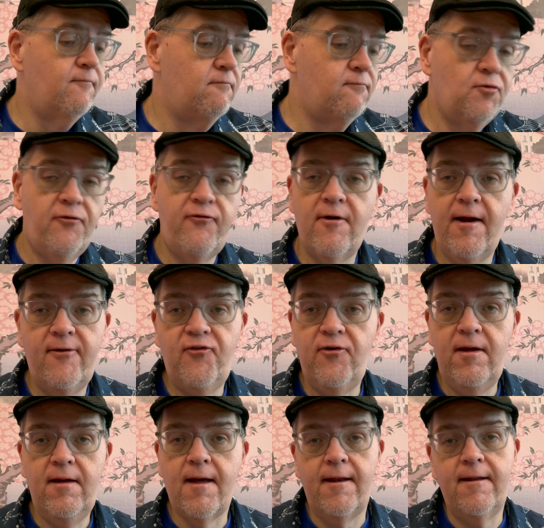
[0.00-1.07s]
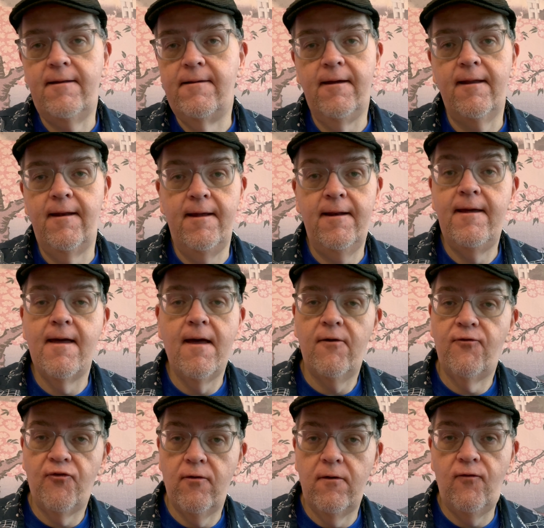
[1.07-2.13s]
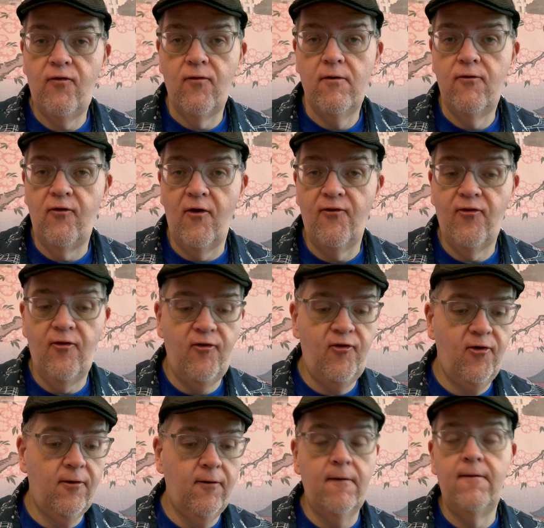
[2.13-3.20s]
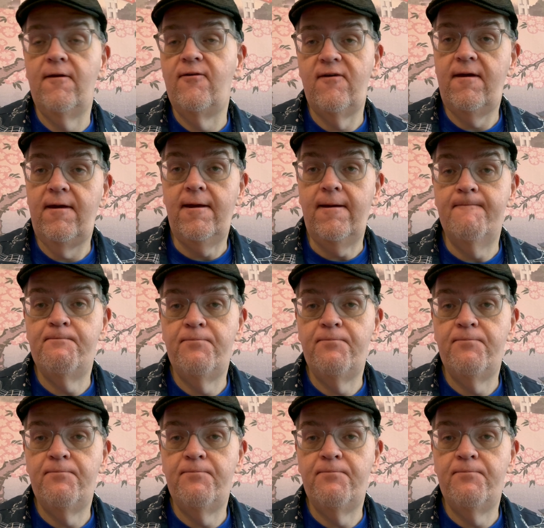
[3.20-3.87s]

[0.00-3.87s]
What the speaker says: Refreshing. I didn't get any extras, just the sugar and the tea.